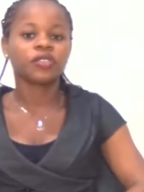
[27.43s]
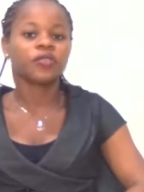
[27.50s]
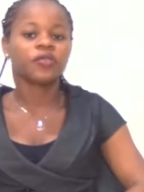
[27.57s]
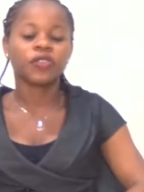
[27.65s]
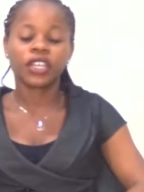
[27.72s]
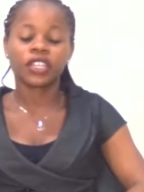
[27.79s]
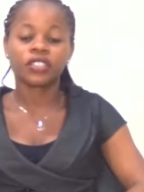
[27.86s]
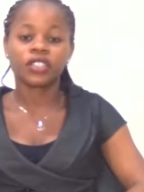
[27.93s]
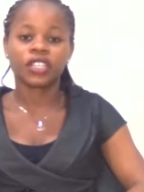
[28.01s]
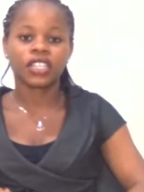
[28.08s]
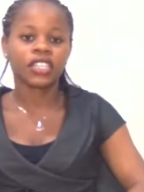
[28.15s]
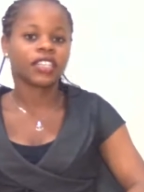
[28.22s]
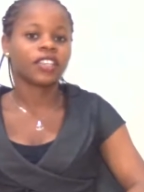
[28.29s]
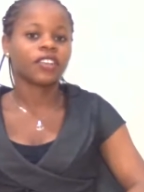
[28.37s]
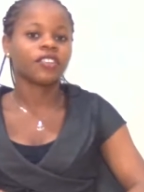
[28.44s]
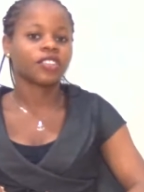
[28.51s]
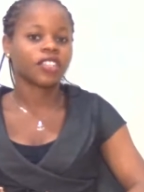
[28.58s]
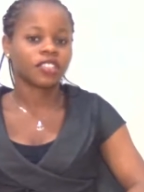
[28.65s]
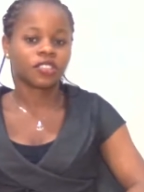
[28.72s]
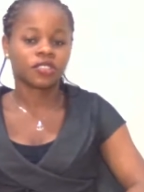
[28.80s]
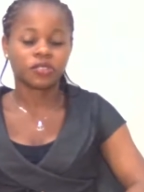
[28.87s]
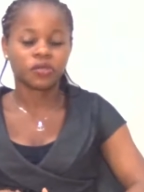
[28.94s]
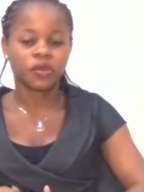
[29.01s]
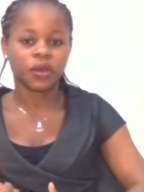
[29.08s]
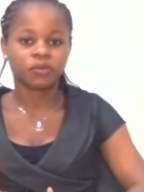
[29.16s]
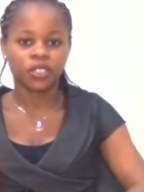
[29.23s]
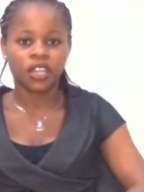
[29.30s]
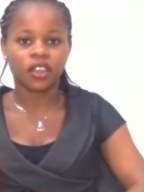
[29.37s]
don't forget to click on that
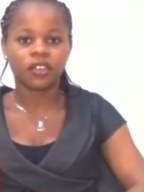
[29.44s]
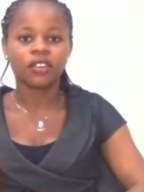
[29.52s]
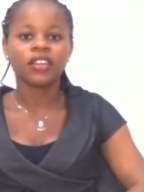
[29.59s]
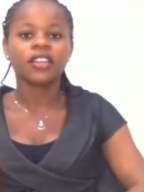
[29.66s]
subscribe bell.